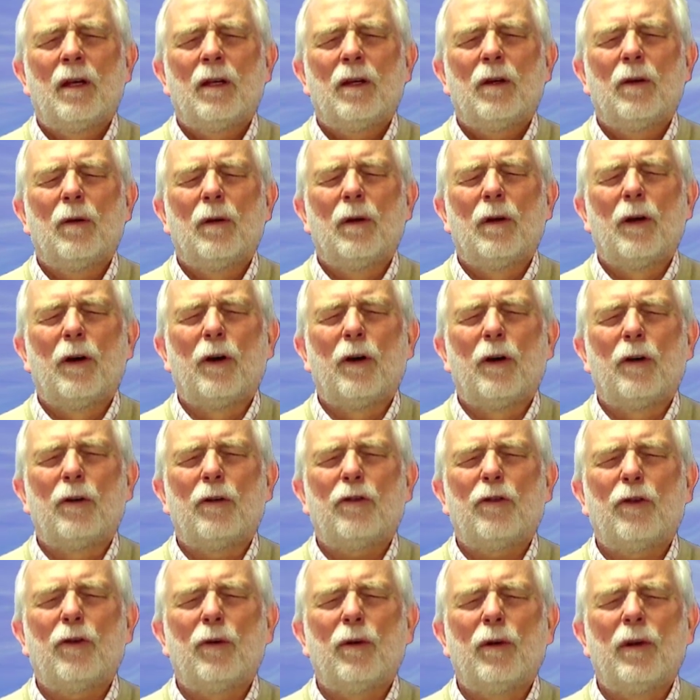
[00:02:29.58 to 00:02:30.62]
You learn
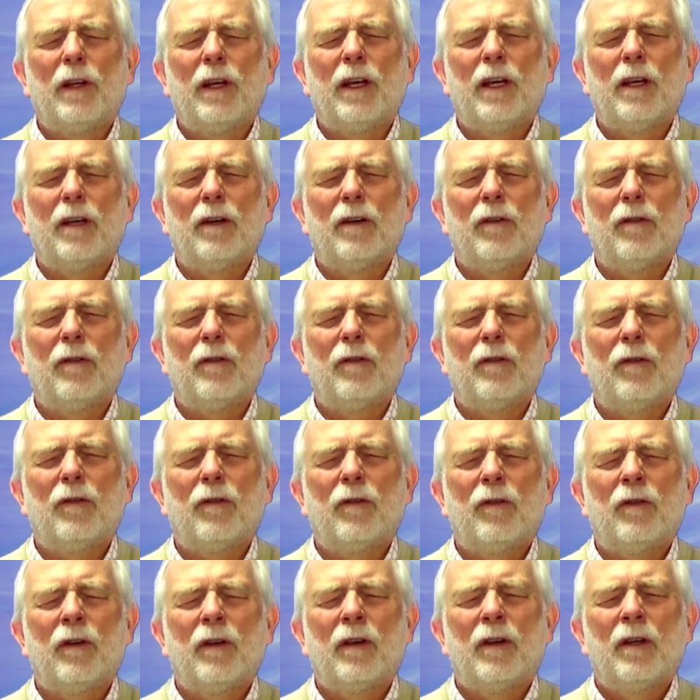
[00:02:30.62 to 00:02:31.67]
to
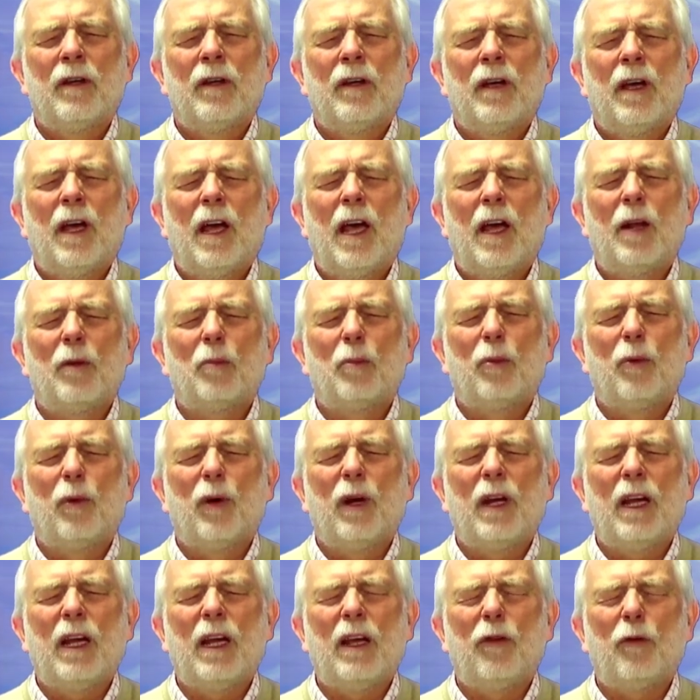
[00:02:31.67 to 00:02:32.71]
live and
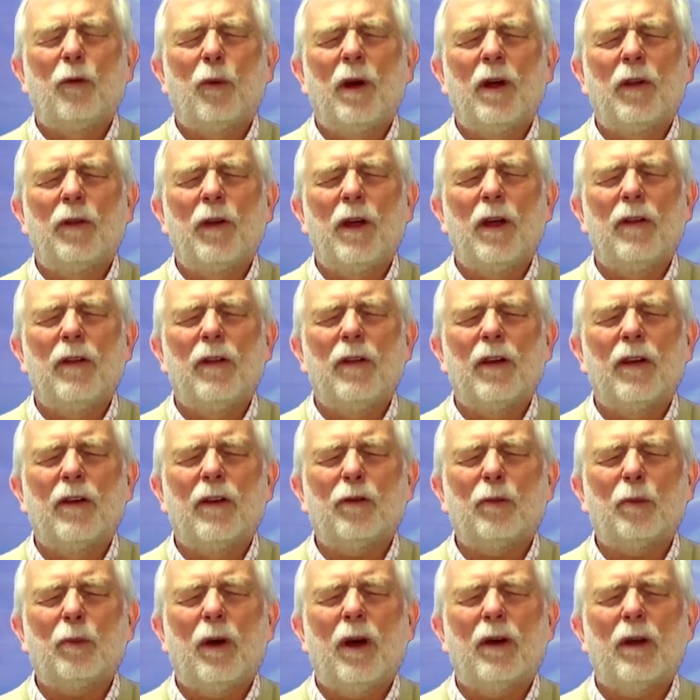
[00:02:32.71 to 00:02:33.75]
breathe within
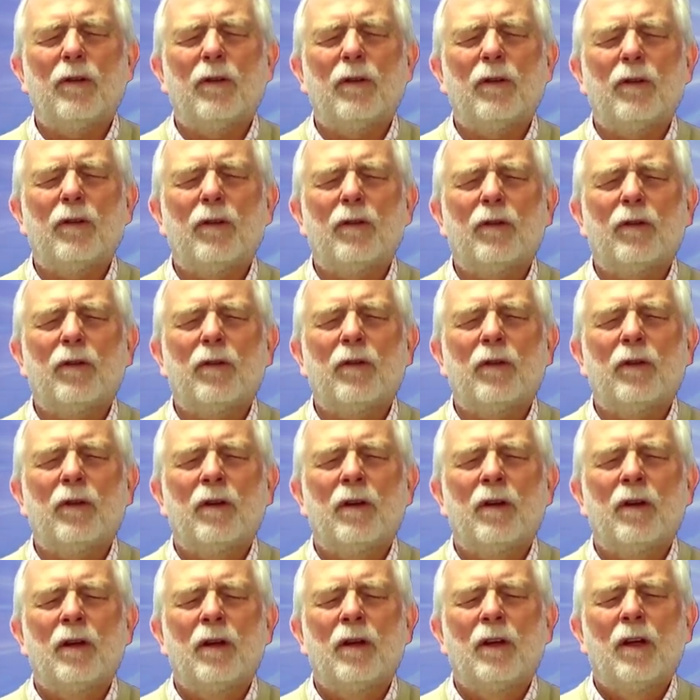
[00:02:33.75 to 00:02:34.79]
this presence,
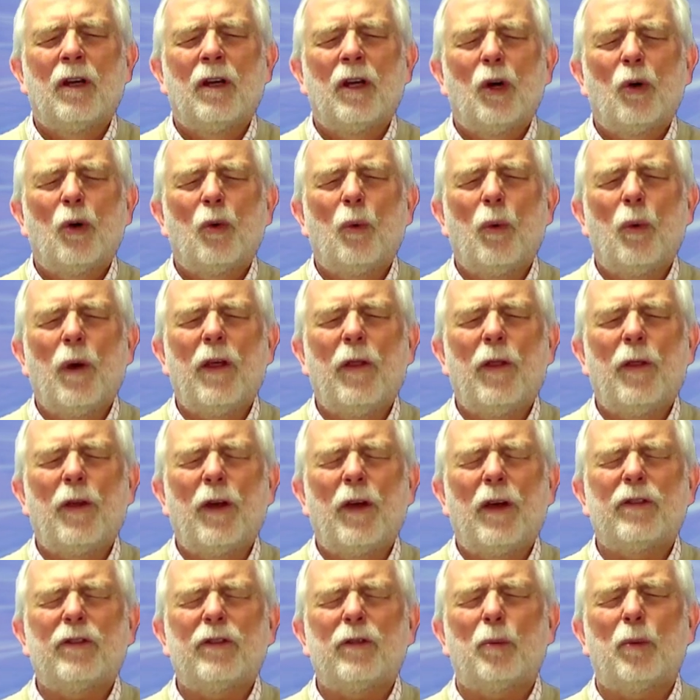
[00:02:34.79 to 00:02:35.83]
with
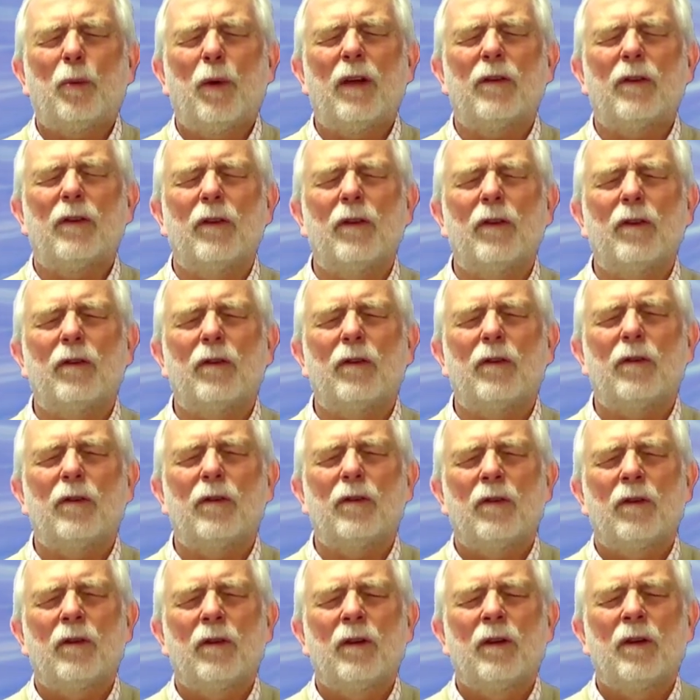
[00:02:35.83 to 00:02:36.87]
this
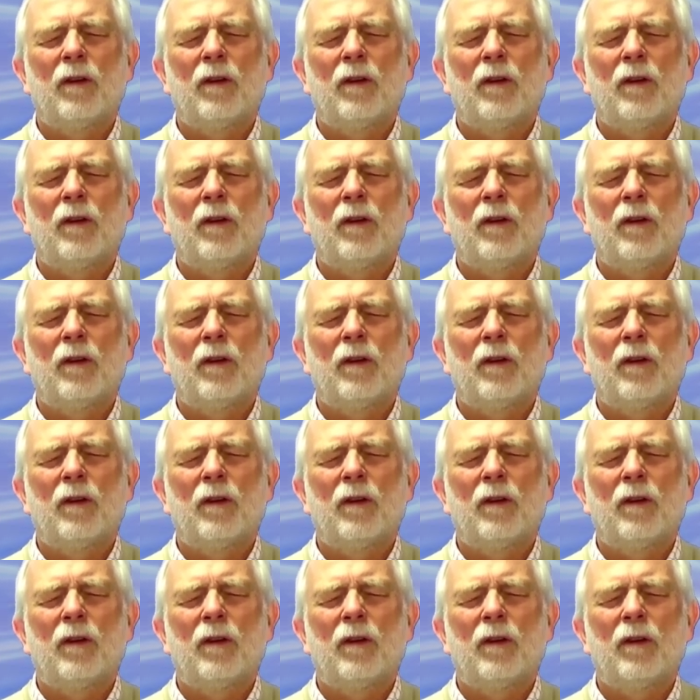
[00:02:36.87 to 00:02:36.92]
presence,